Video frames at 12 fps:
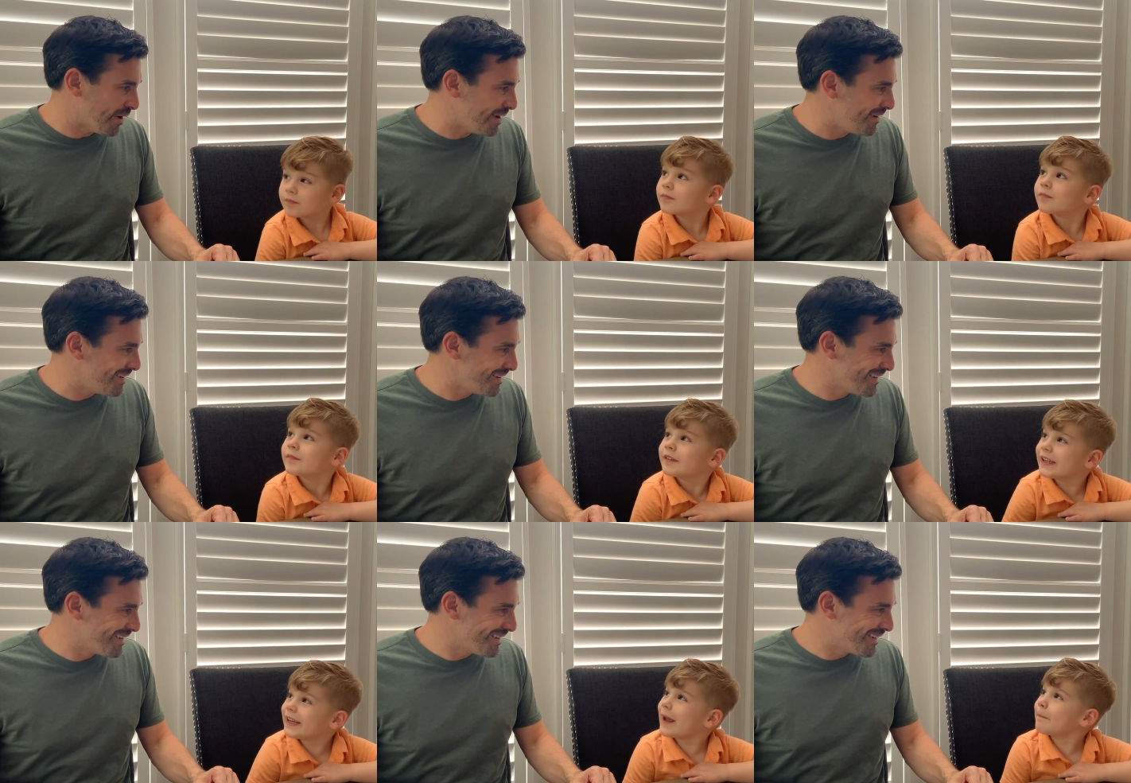Speaker 1: right?
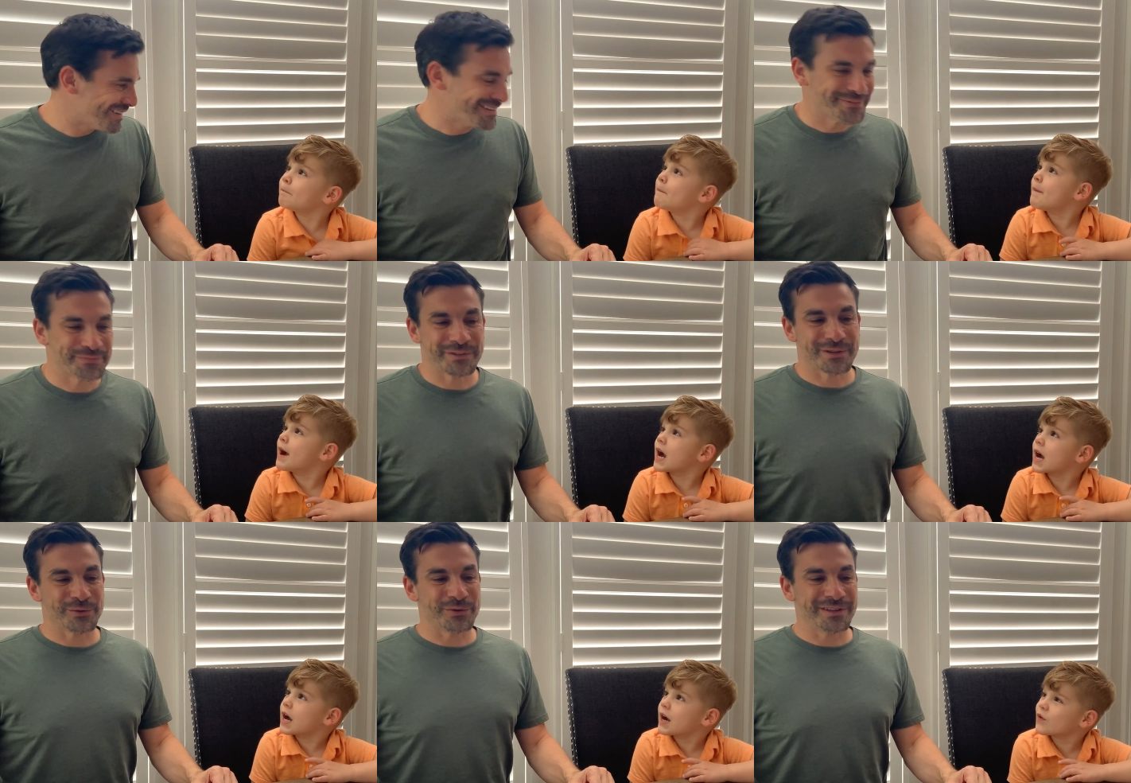
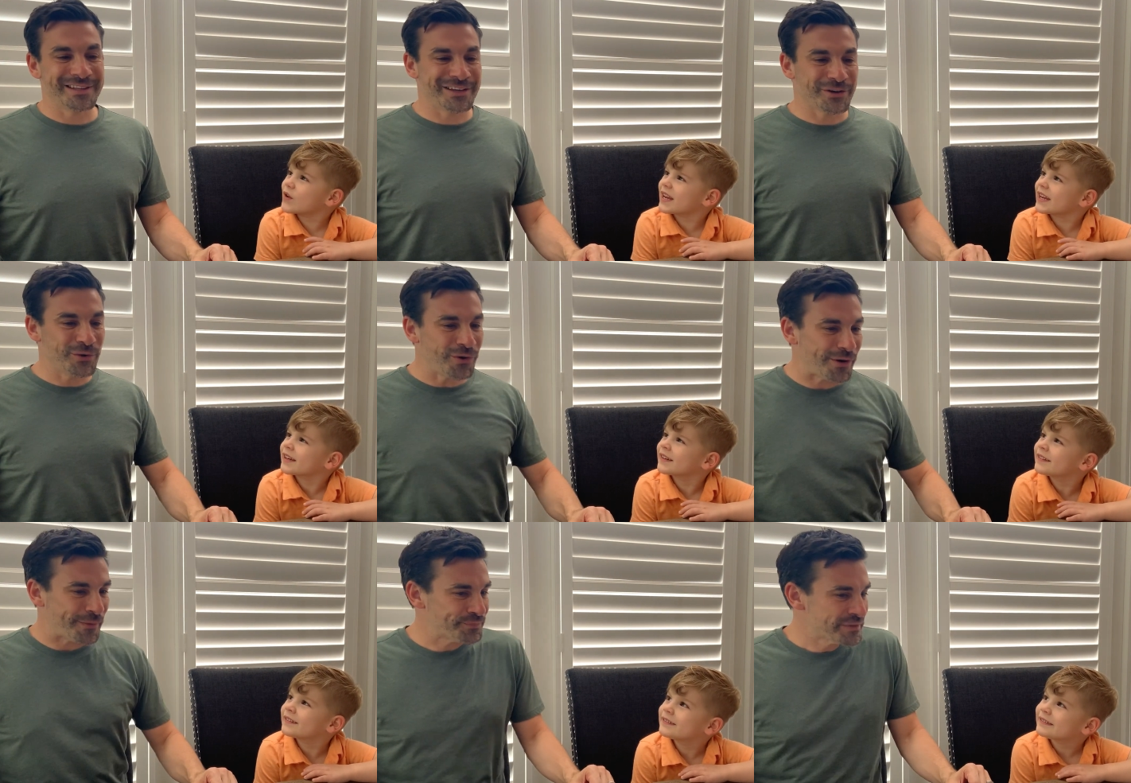Yep. Really
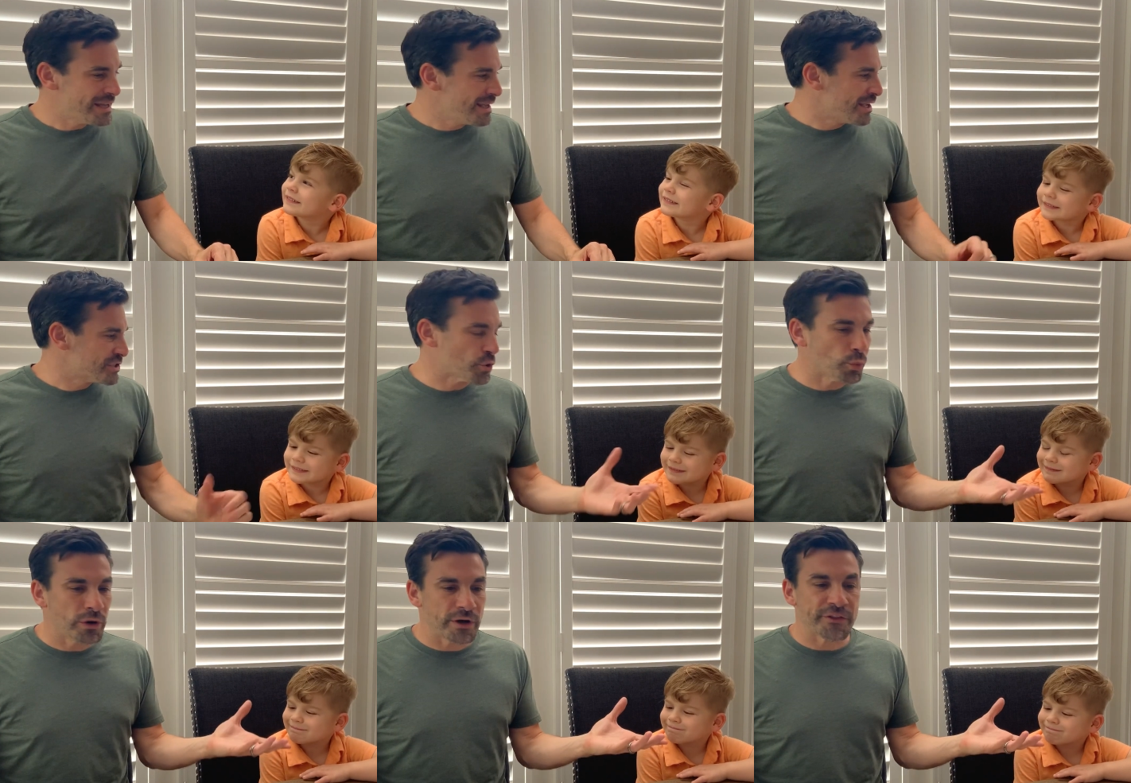cool.
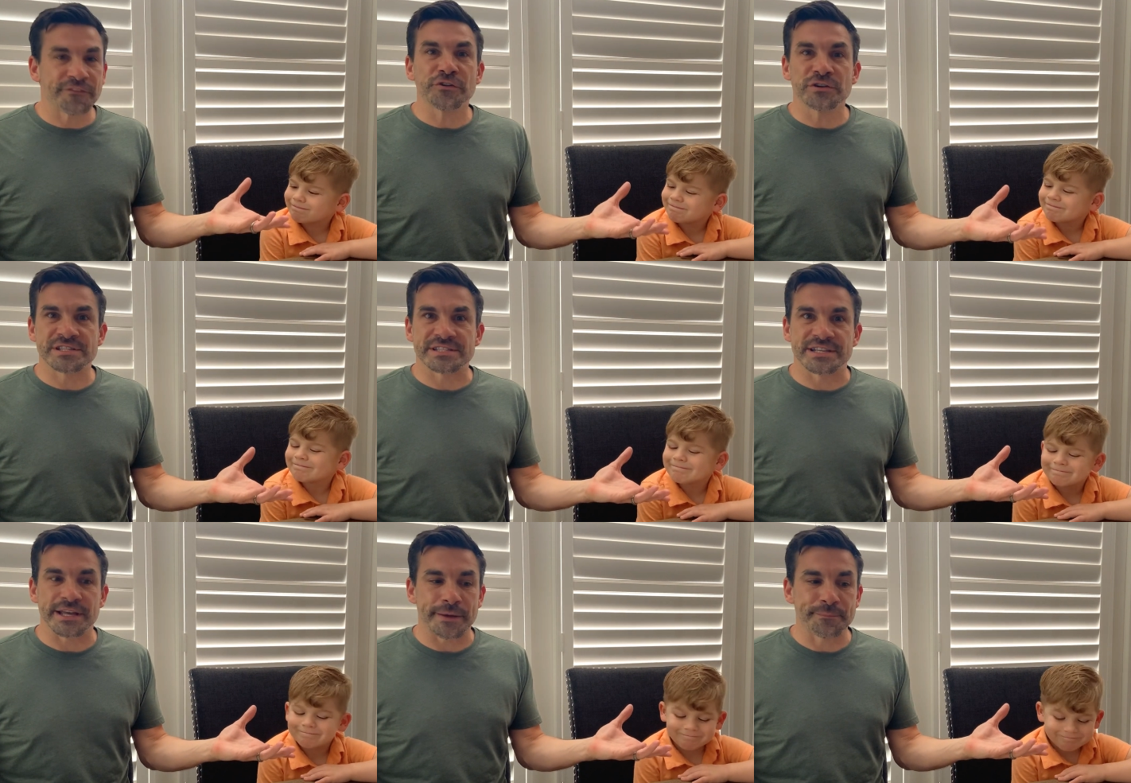So the
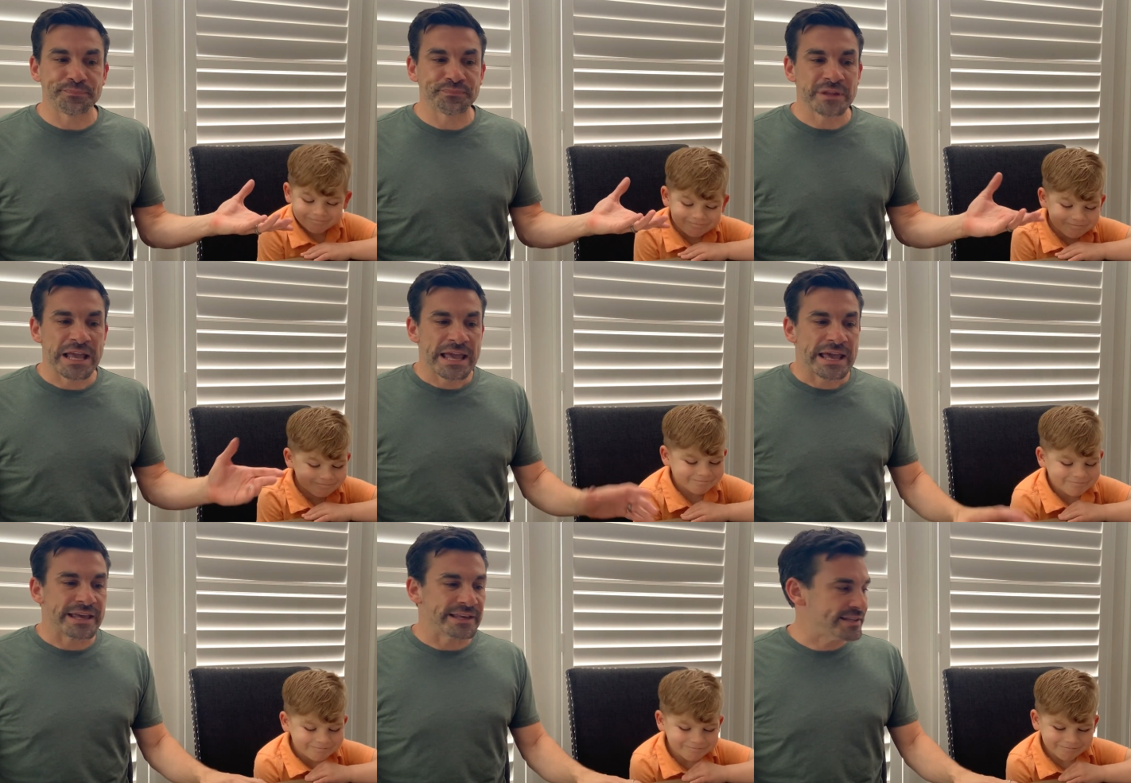first tip
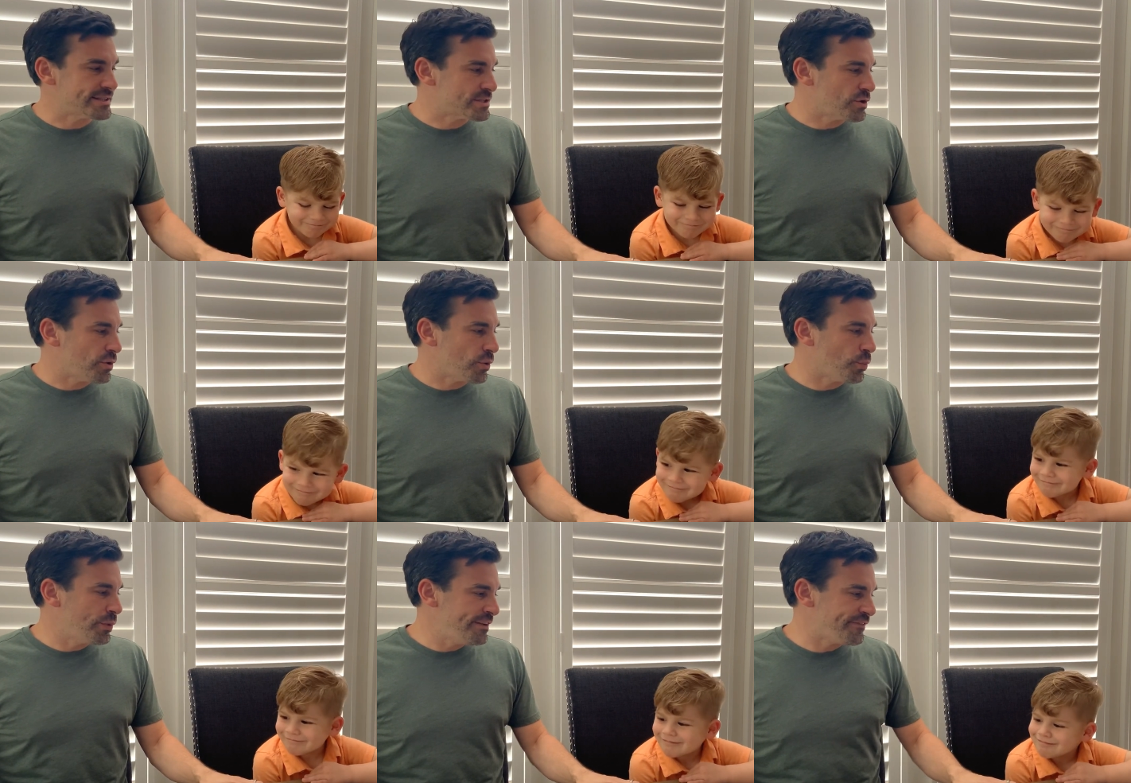is
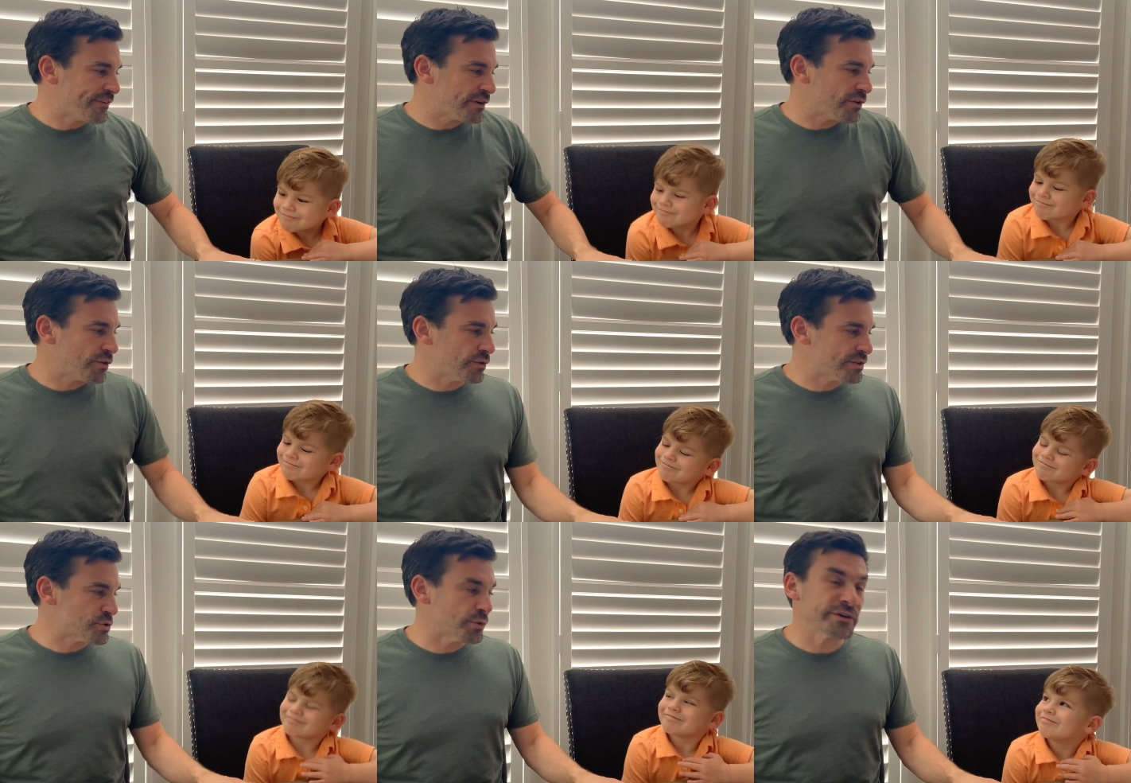we
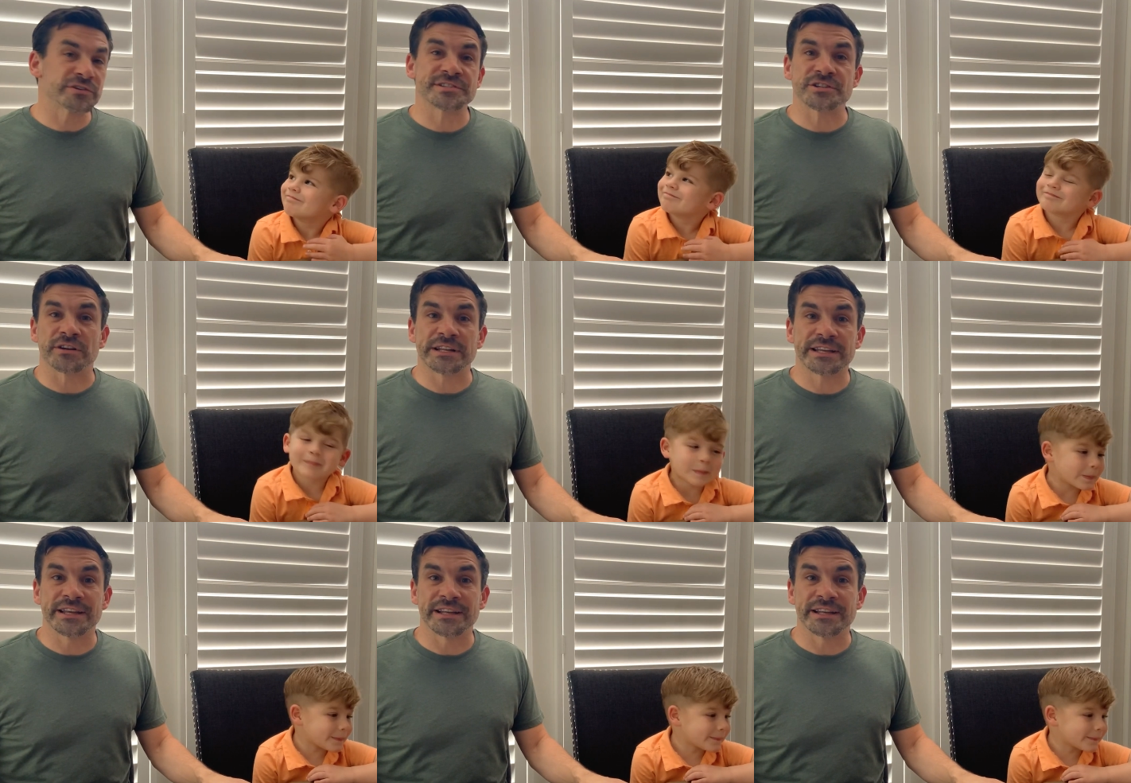feel Sawyer's starting